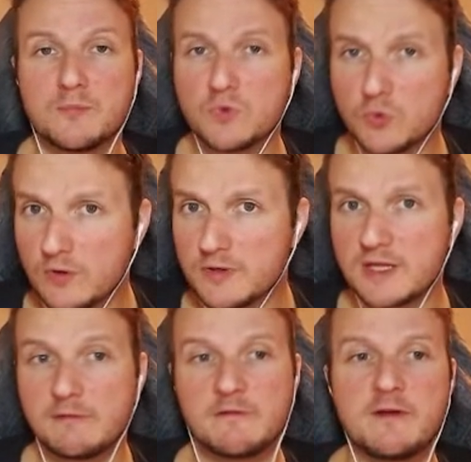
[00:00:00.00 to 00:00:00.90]
Do
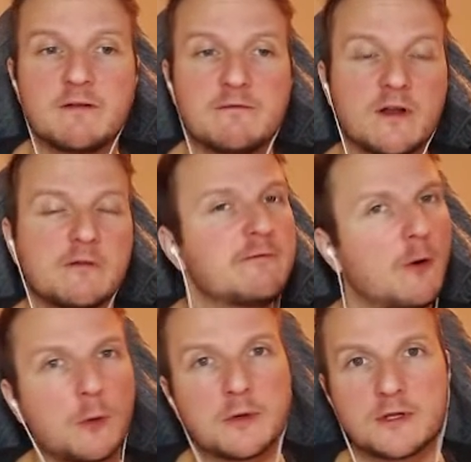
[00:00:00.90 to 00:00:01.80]
yourself a favor and
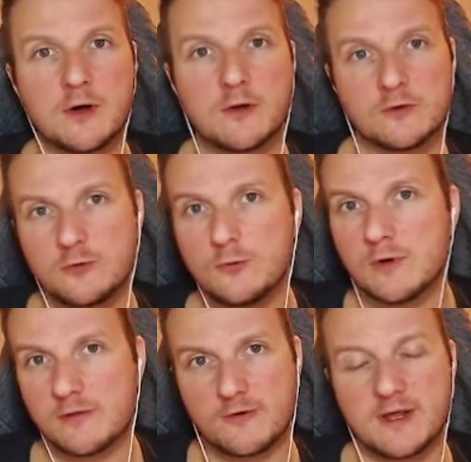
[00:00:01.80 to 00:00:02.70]
focus on 2
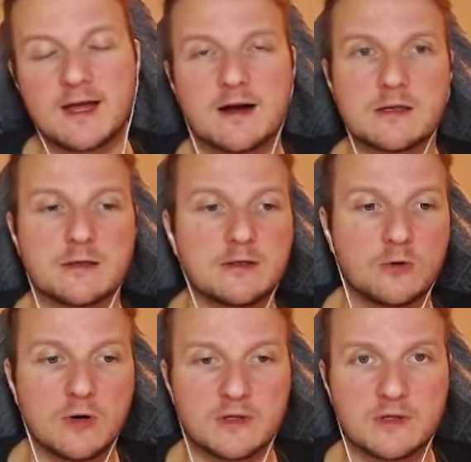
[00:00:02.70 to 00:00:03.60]
or 3 cards that you
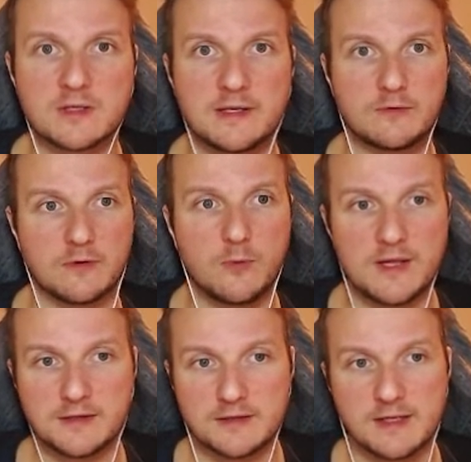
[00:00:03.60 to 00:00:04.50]
constantly
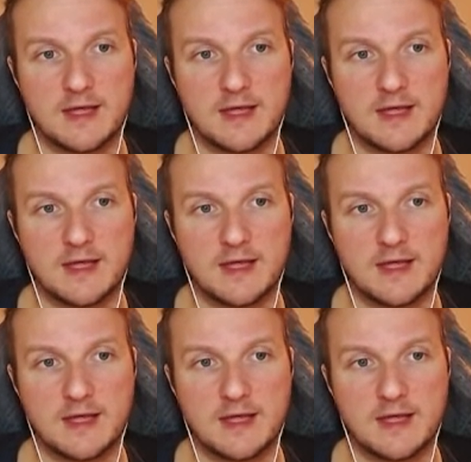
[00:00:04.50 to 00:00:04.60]
request,